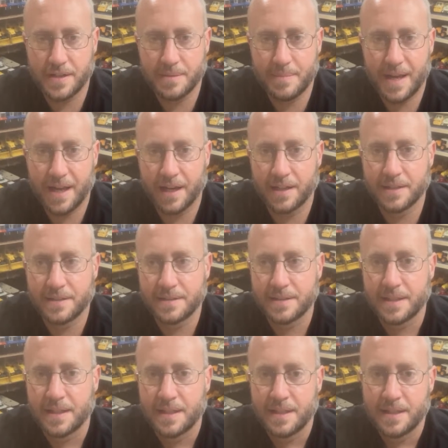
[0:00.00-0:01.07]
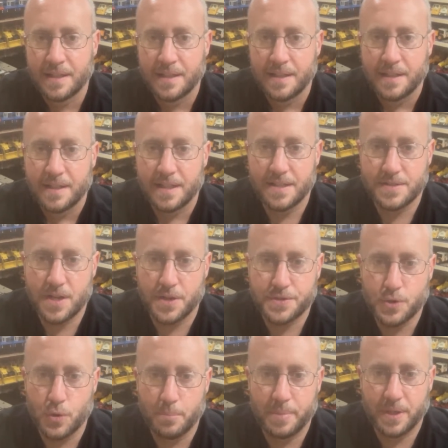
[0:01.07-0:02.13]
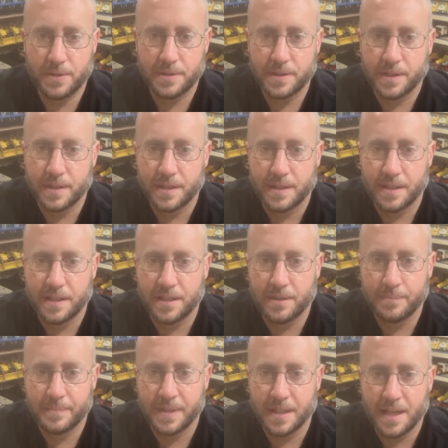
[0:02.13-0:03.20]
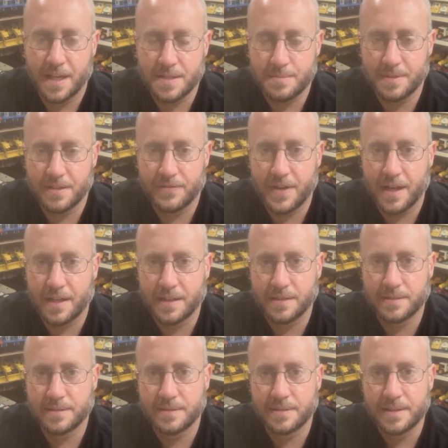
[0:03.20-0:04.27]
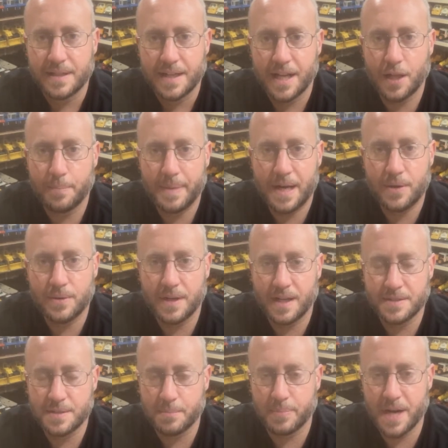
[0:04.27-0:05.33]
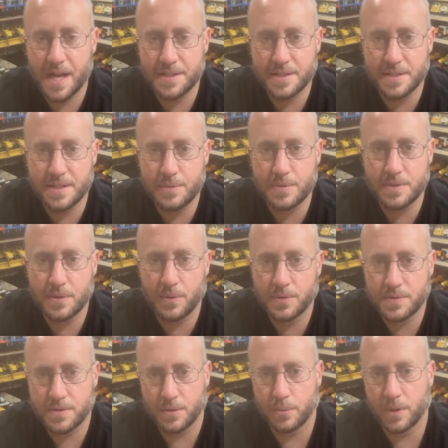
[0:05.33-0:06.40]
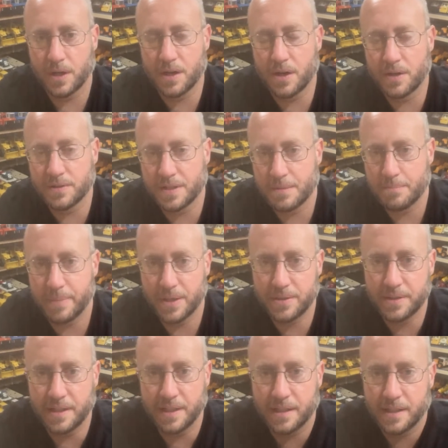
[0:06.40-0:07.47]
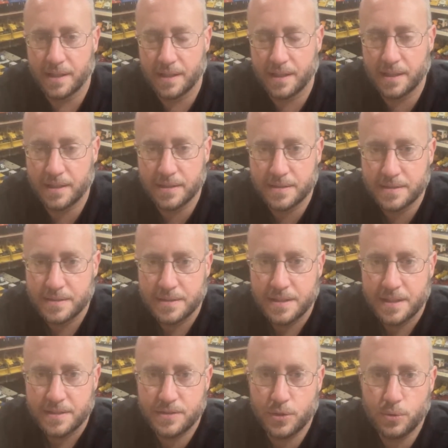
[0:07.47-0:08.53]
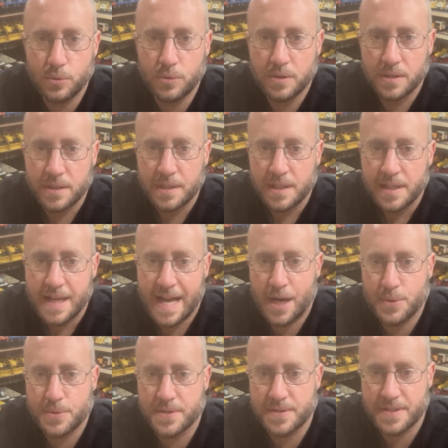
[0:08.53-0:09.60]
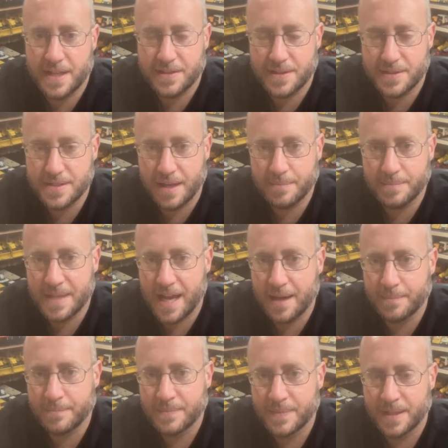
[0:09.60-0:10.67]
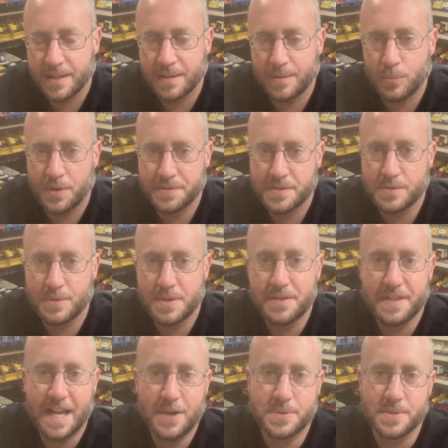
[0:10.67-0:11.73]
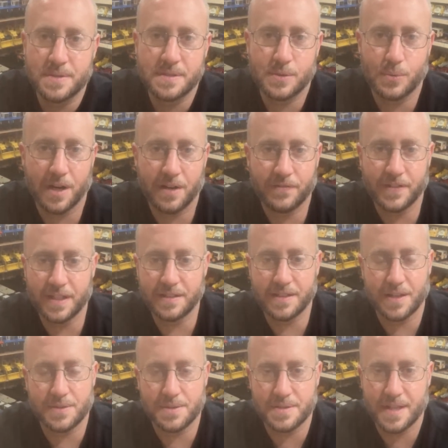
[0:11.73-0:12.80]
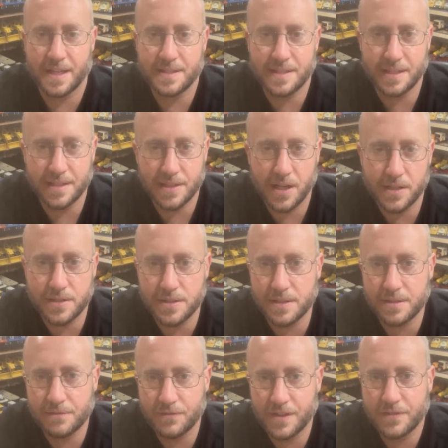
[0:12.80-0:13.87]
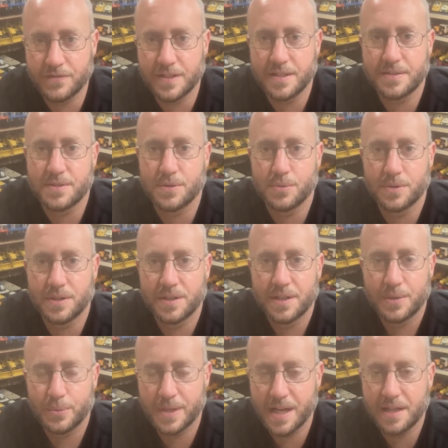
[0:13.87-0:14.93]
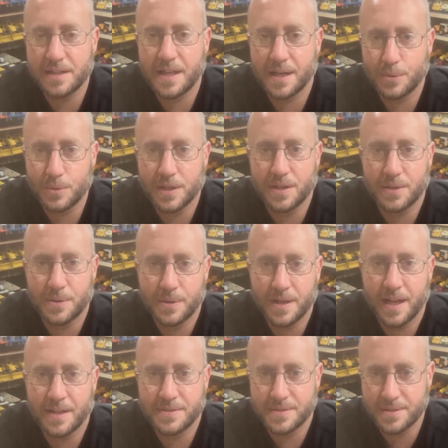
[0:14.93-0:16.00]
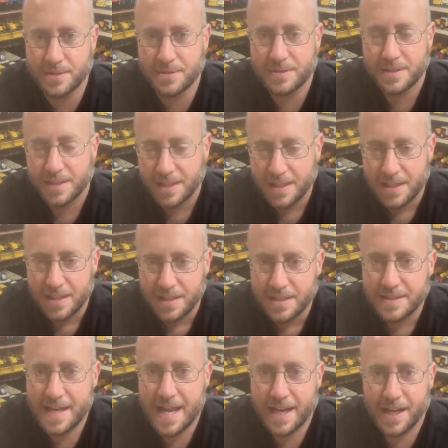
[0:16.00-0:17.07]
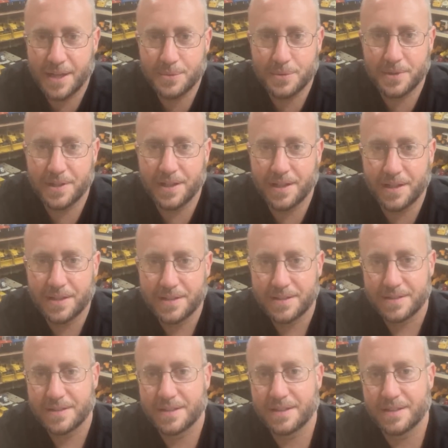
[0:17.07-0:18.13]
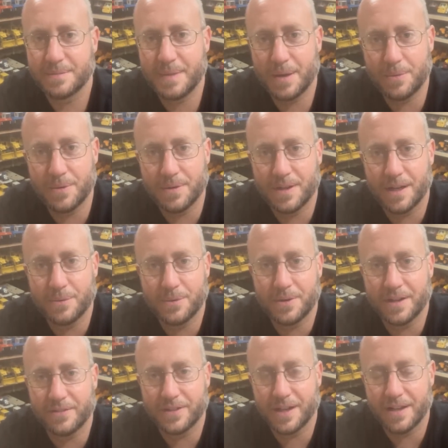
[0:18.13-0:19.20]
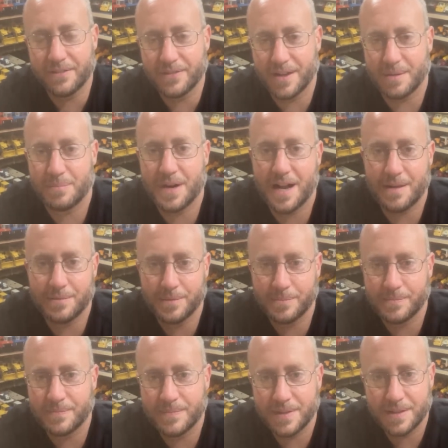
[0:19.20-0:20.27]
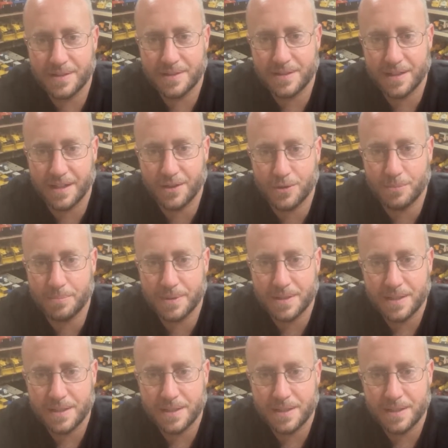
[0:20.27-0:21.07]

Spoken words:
of mine, he's also a builder. He asked me if I can help out on some projects he was doing. So we're currently building 2 houses at the same time. One's 3,000 square feet, the other's 1,850. So we got a lot of work going on. So knock on wood, I won't ever have that problem, I hope.